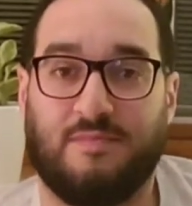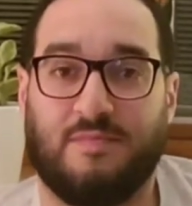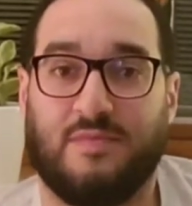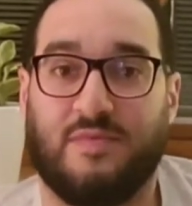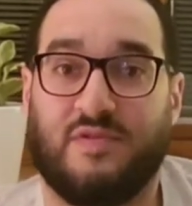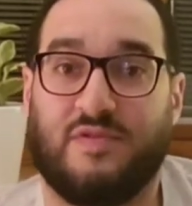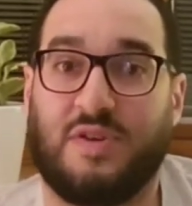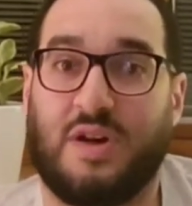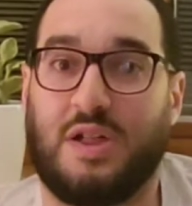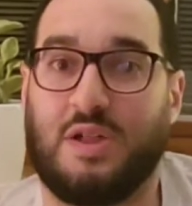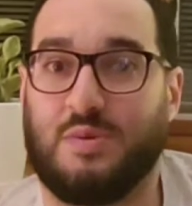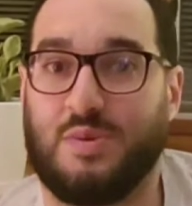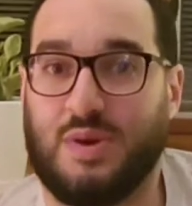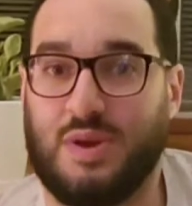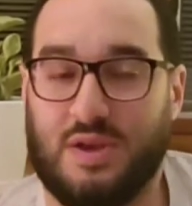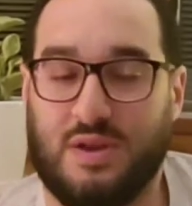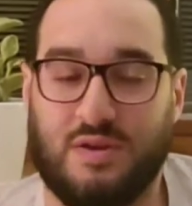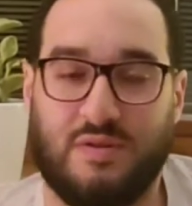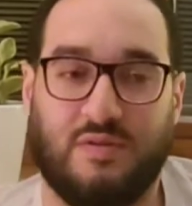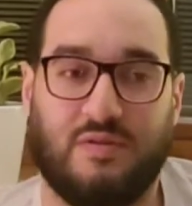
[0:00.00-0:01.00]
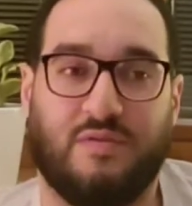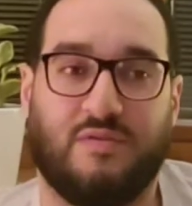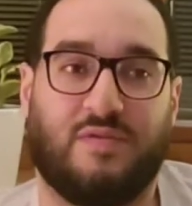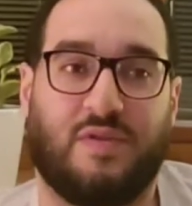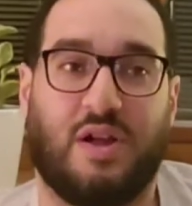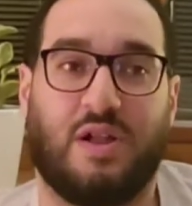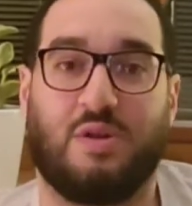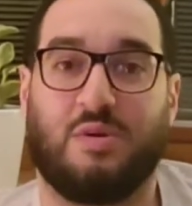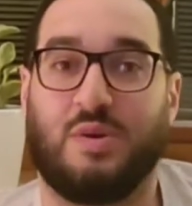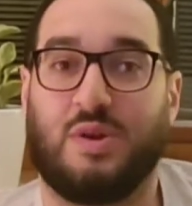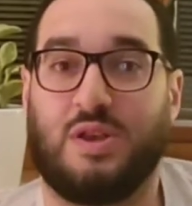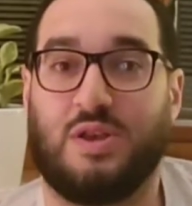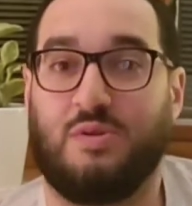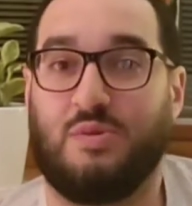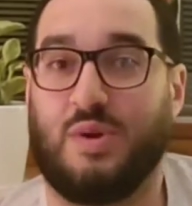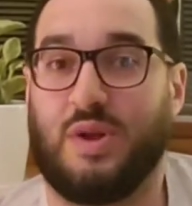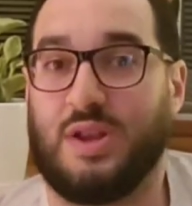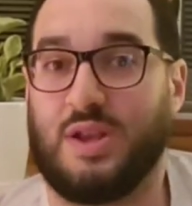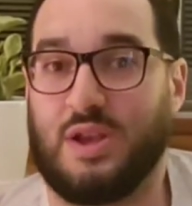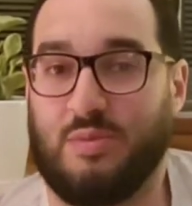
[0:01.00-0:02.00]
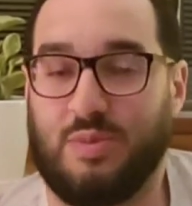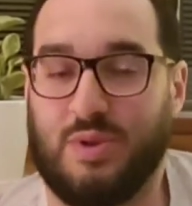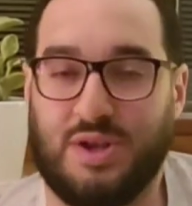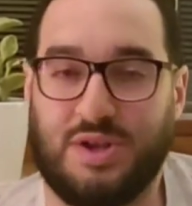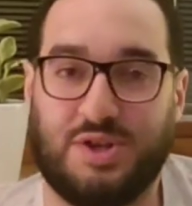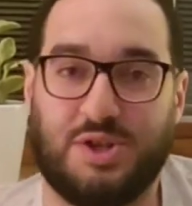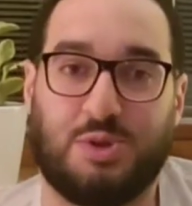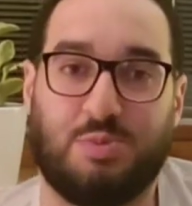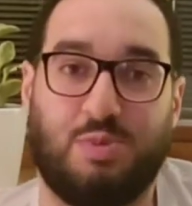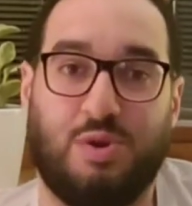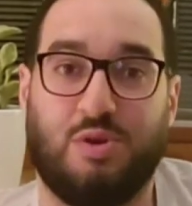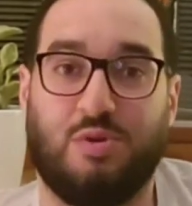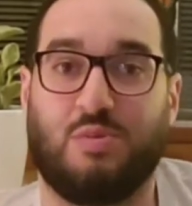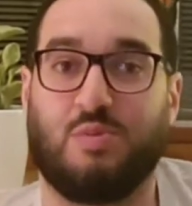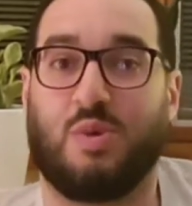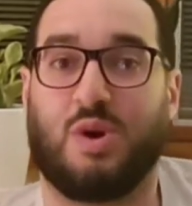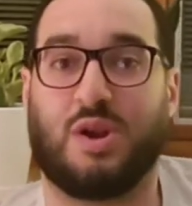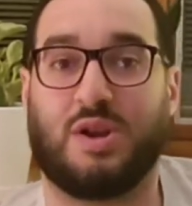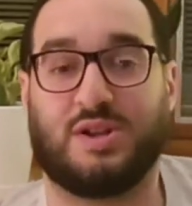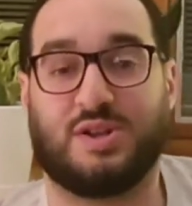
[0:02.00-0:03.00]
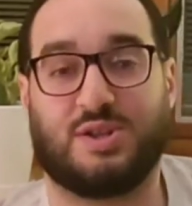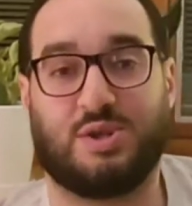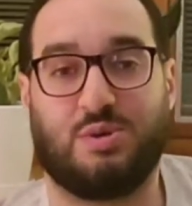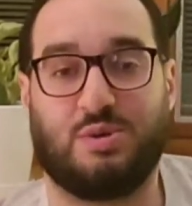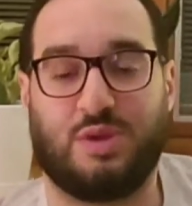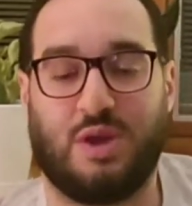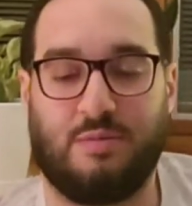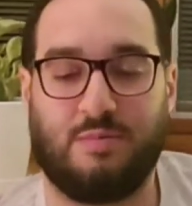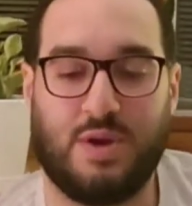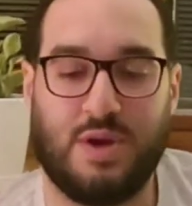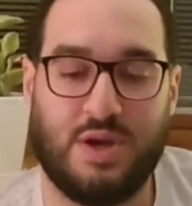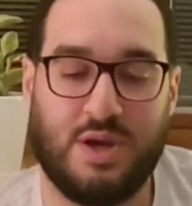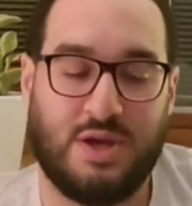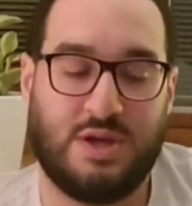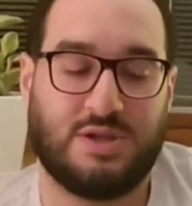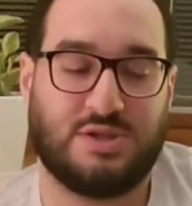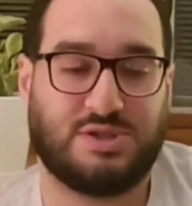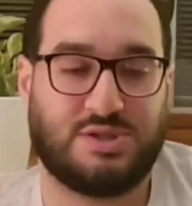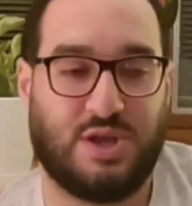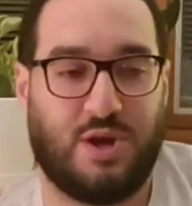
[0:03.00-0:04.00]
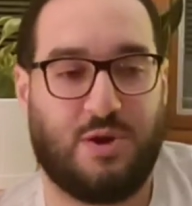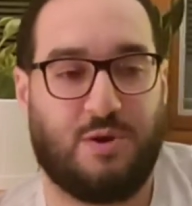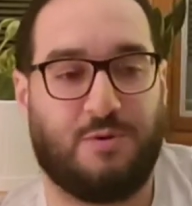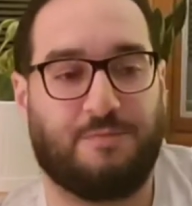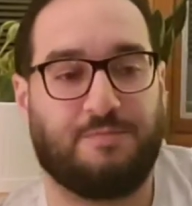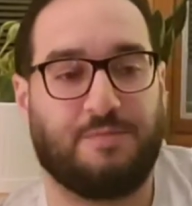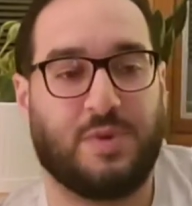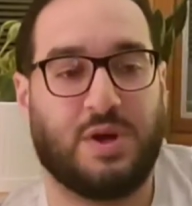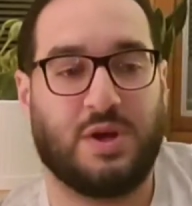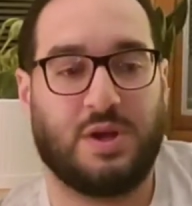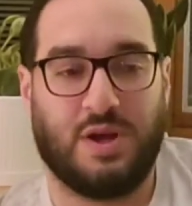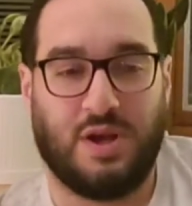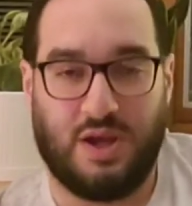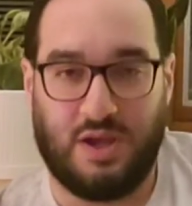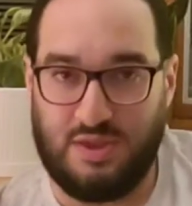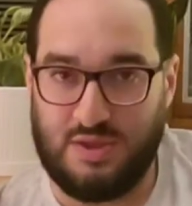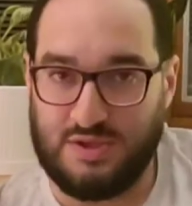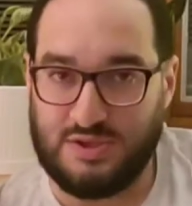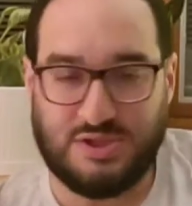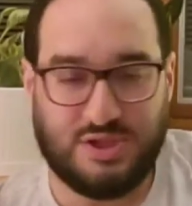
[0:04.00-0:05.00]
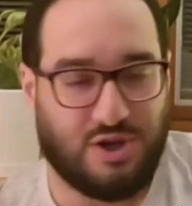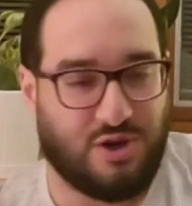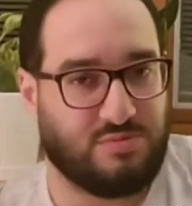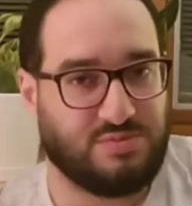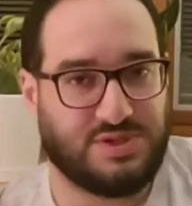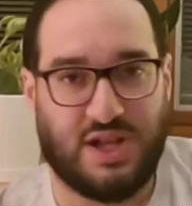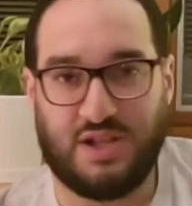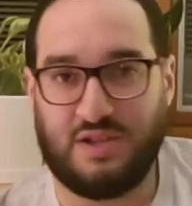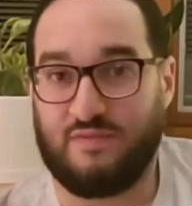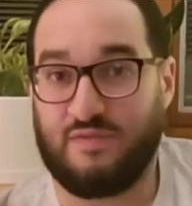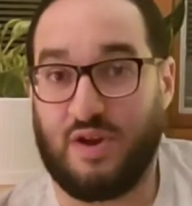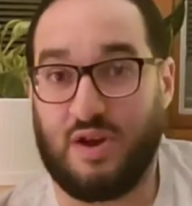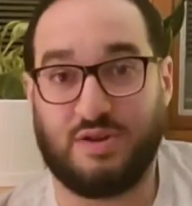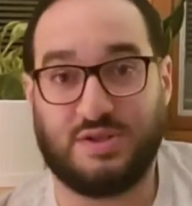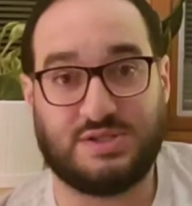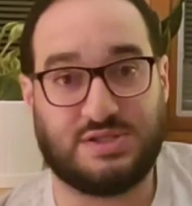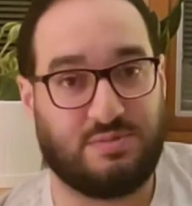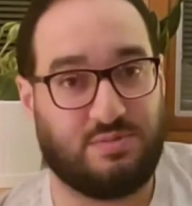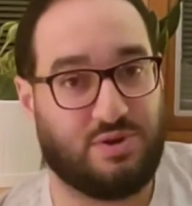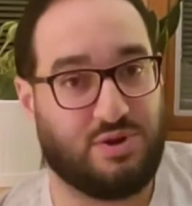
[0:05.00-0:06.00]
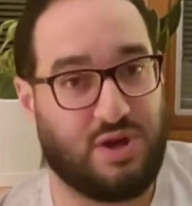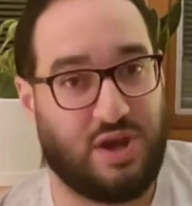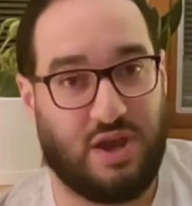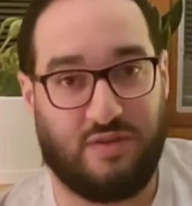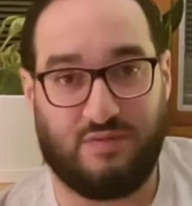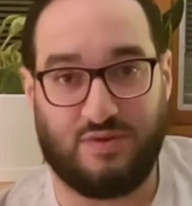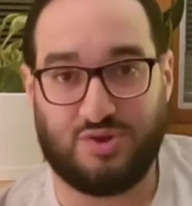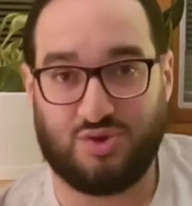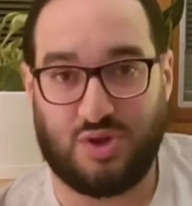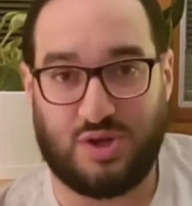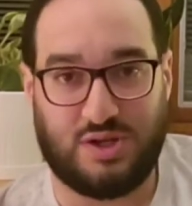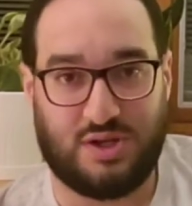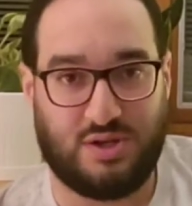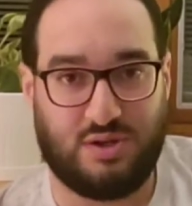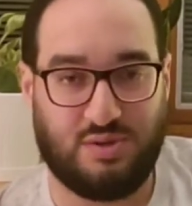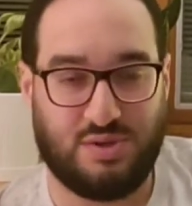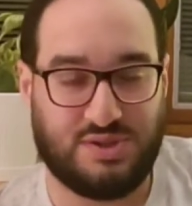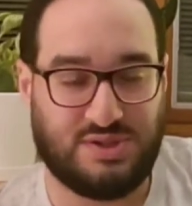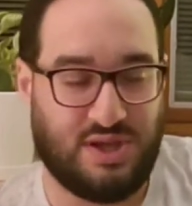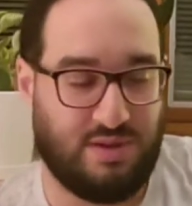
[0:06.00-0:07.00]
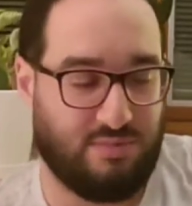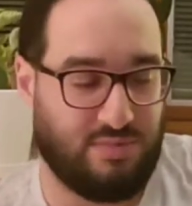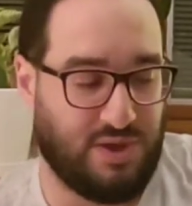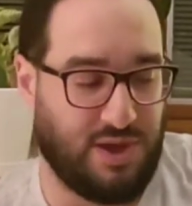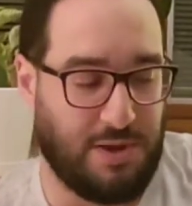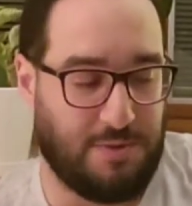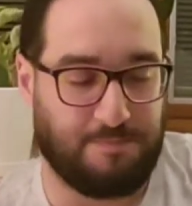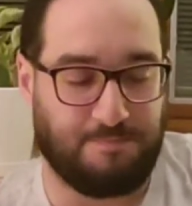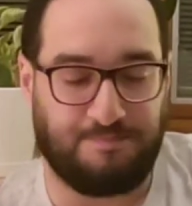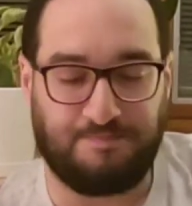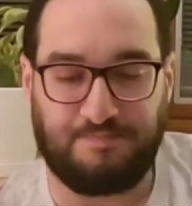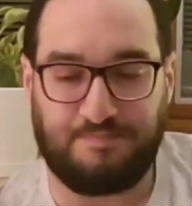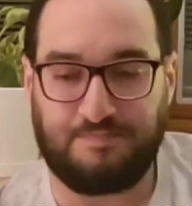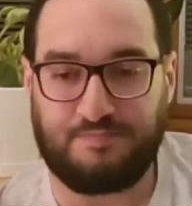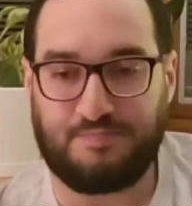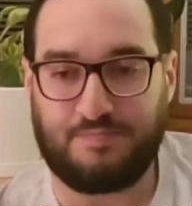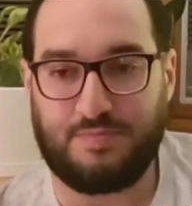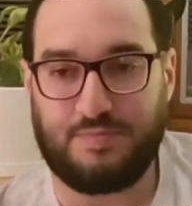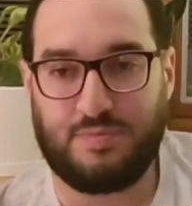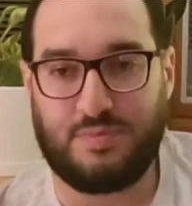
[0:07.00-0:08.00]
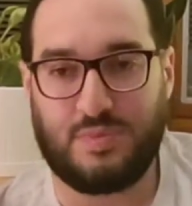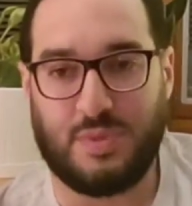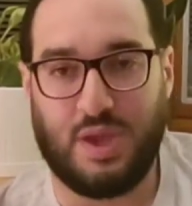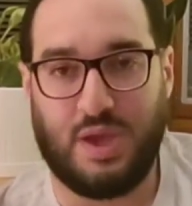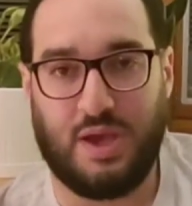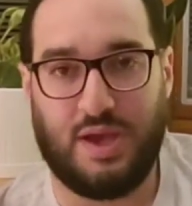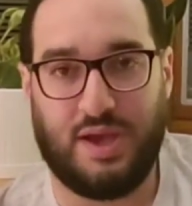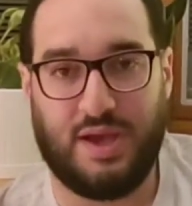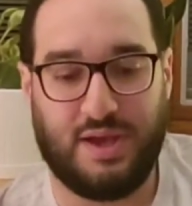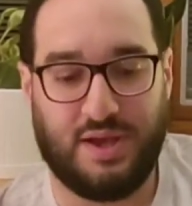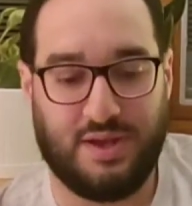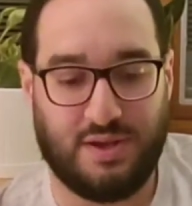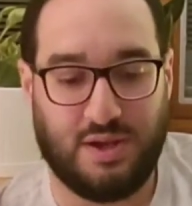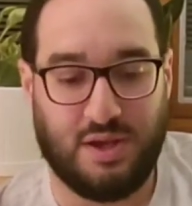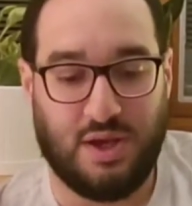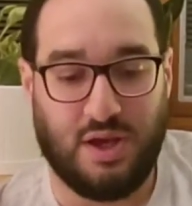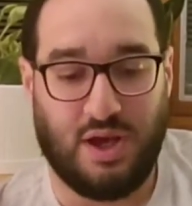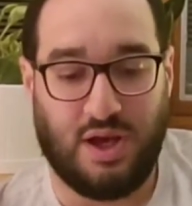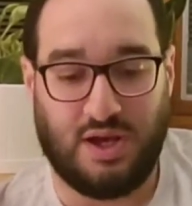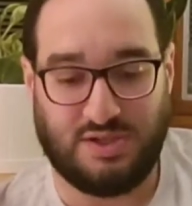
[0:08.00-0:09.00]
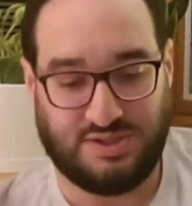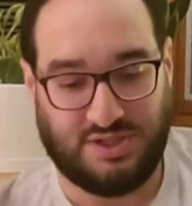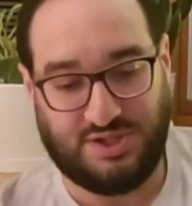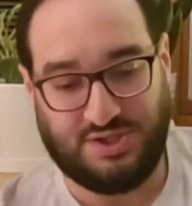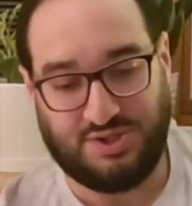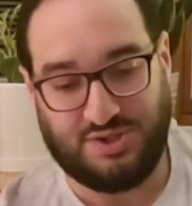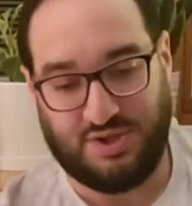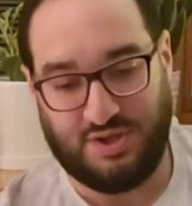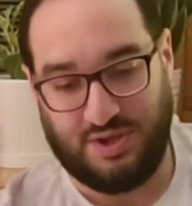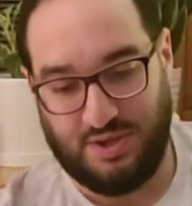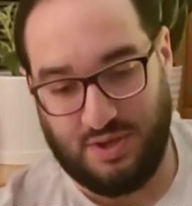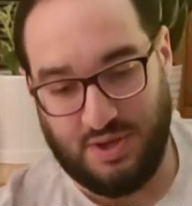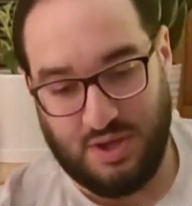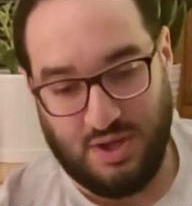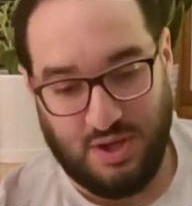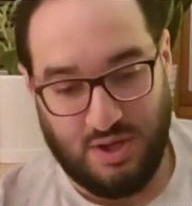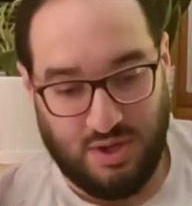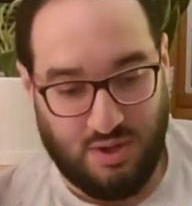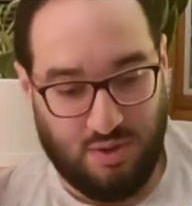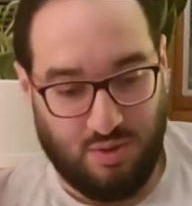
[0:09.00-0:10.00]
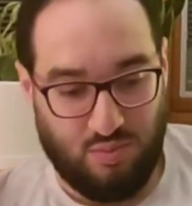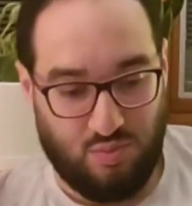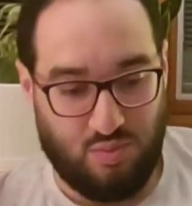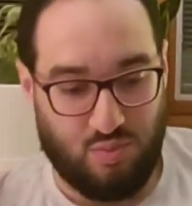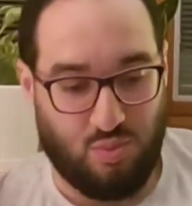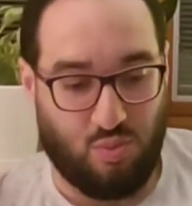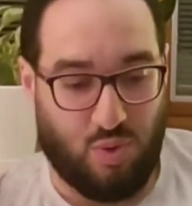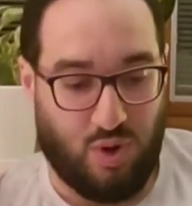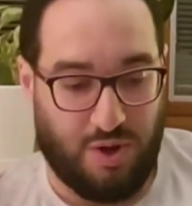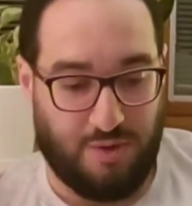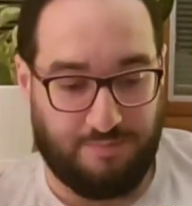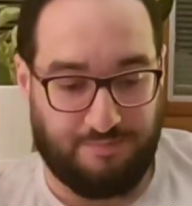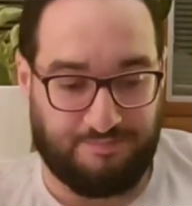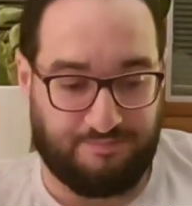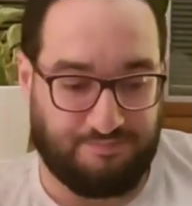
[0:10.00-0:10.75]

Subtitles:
following you ending up in a dispute and wanting to sue them. So in this circumstance, very similar, Avis tried to do the same thing. And essentially what